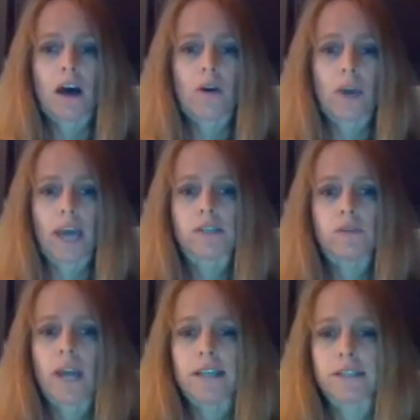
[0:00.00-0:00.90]
Okay,
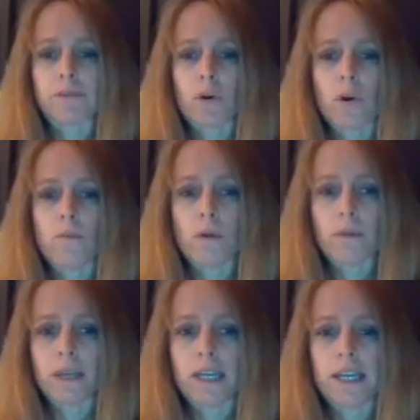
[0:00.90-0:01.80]
so it has some
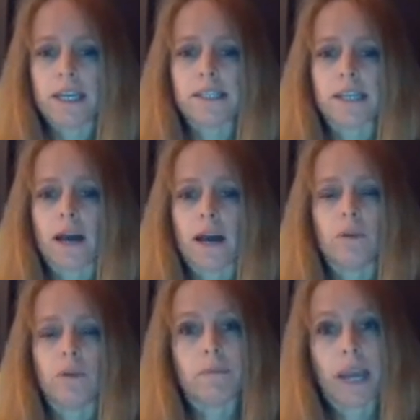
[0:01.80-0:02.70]
comorbidities
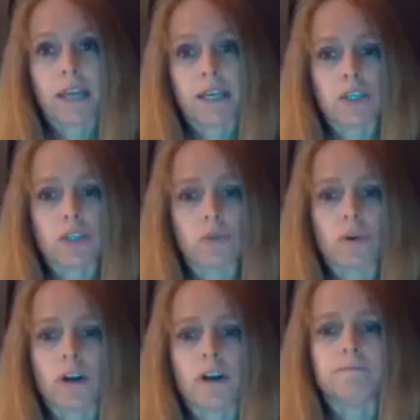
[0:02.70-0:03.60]
with panic
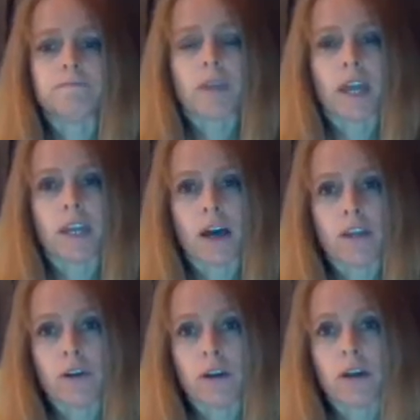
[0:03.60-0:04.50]
disorder and
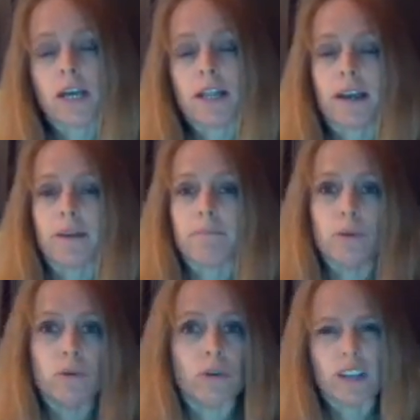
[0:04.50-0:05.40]
other like
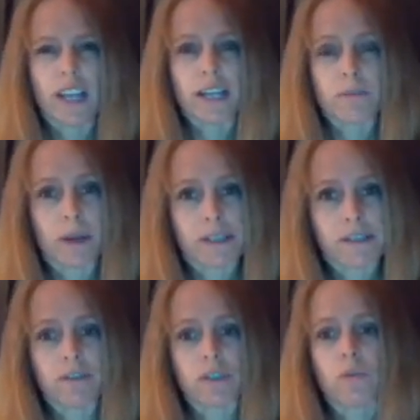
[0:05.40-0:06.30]
mood or like
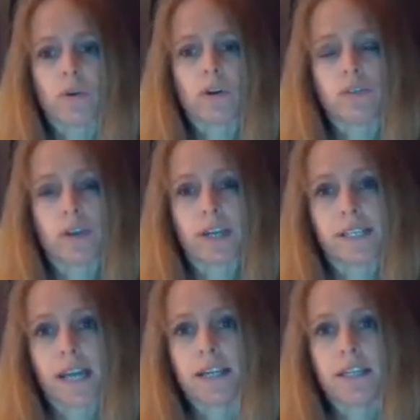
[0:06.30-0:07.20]
depressive disorders or
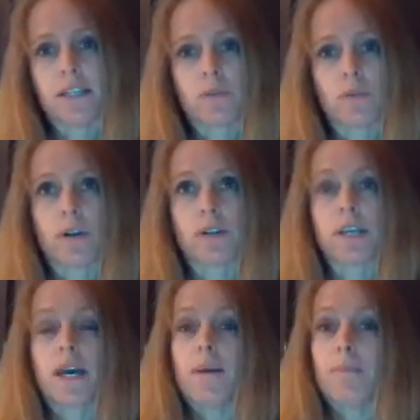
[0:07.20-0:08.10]
anxiety
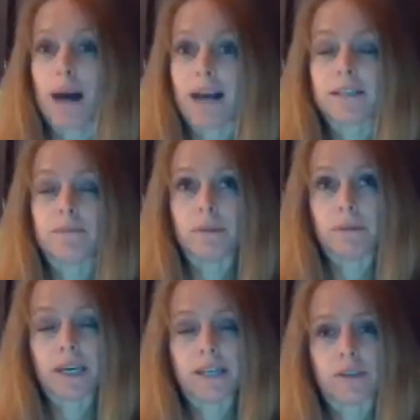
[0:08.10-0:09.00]
disorders, possibly
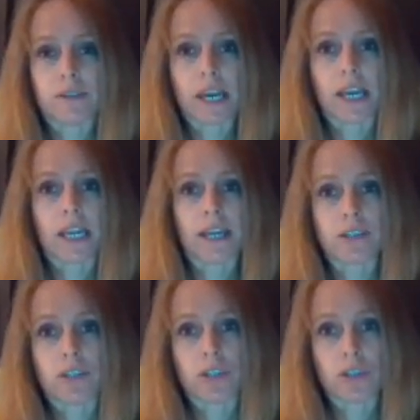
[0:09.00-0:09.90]
because there's that
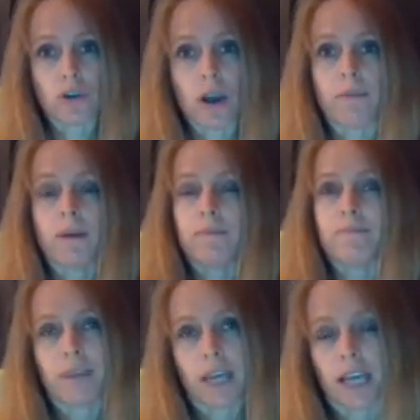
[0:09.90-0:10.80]
connection to trauma.
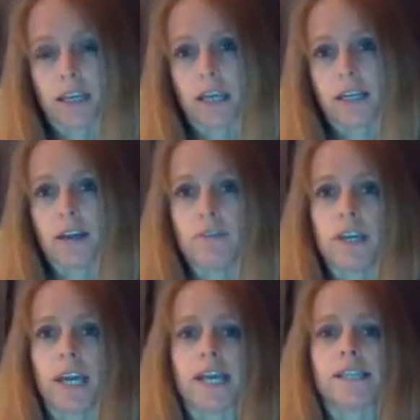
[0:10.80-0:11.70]
Again, not in
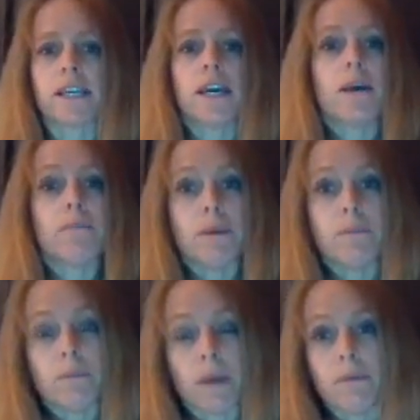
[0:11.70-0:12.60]
every case.
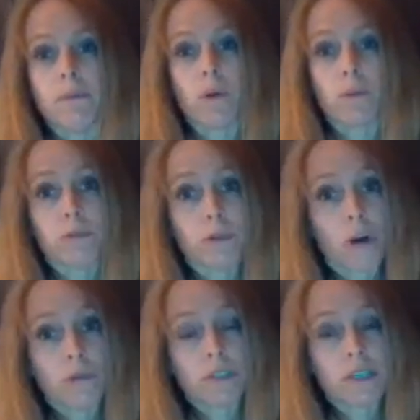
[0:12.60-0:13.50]
People may be more
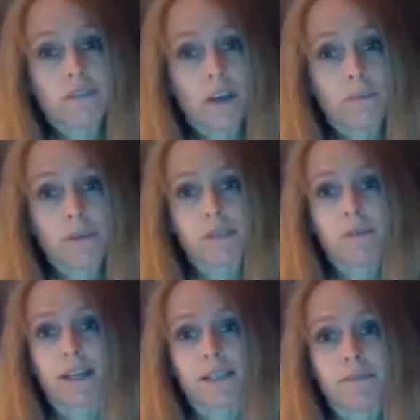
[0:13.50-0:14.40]
prone to developing
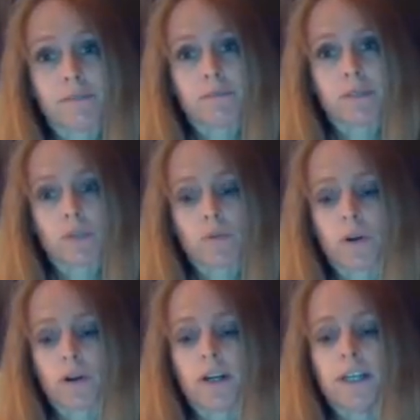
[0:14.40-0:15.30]
somatic symptom
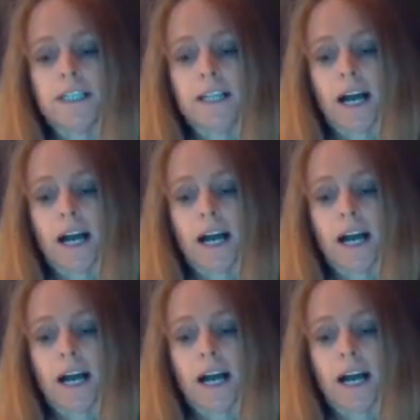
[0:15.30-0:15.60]
disorder,